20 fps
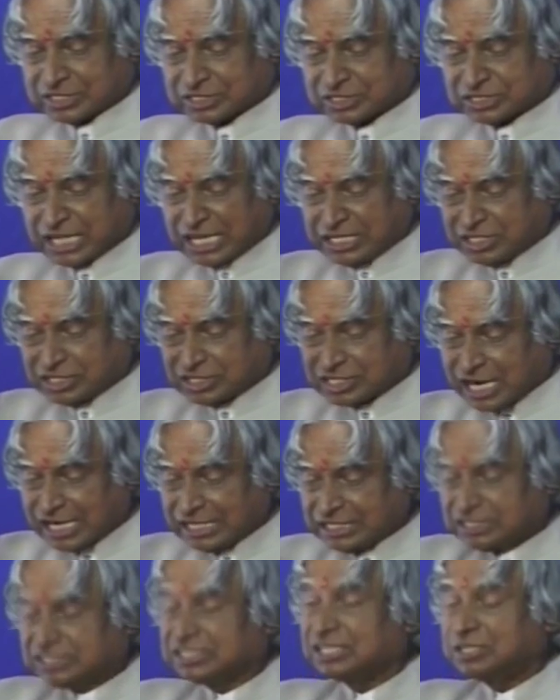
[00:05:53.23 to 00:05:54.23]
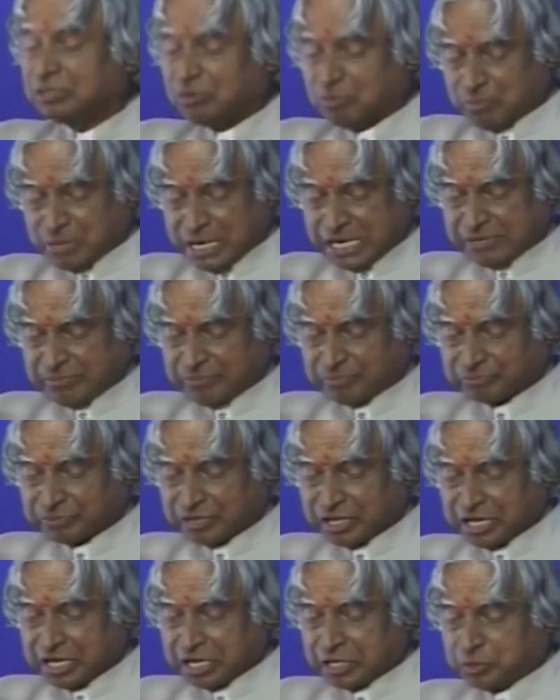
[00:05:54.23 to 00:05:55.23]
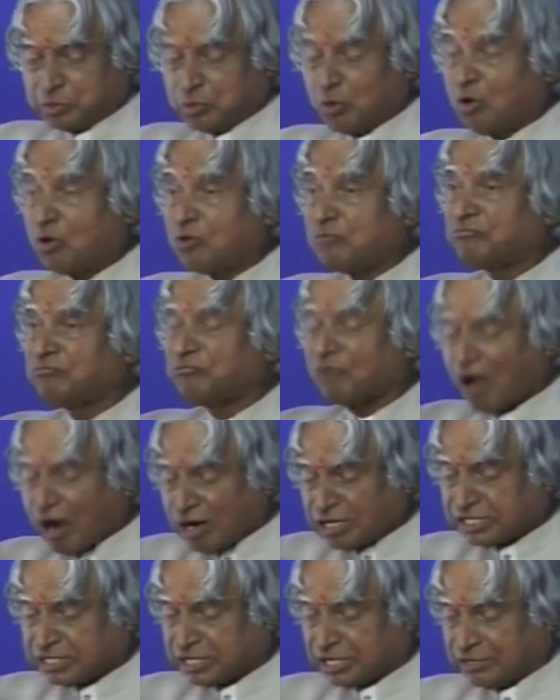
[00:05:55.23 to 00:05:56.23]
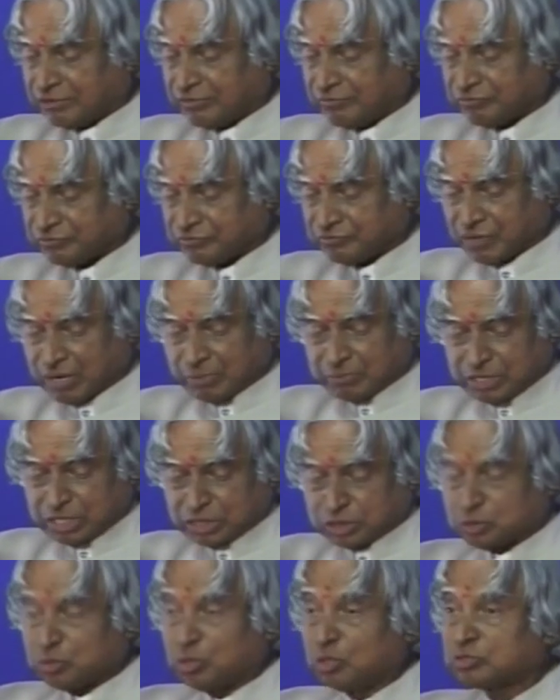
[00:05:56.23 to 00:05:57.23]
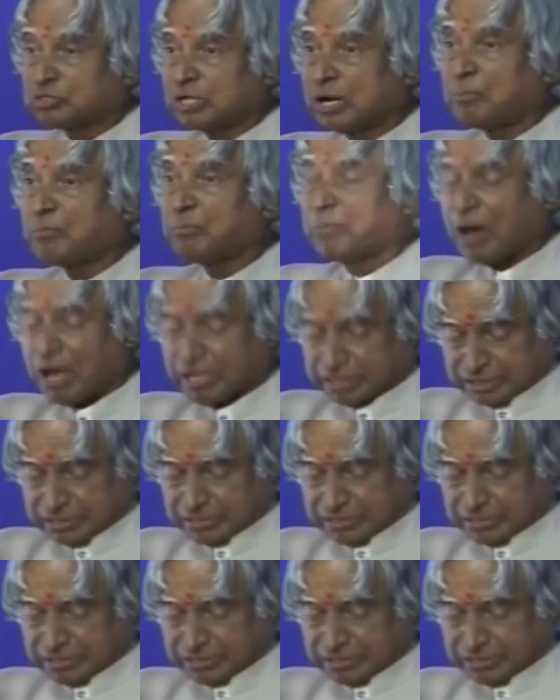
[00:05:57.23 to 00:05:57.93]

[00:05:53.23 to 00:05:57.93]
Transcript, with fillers: Such cultured women don't falter from the chosen path.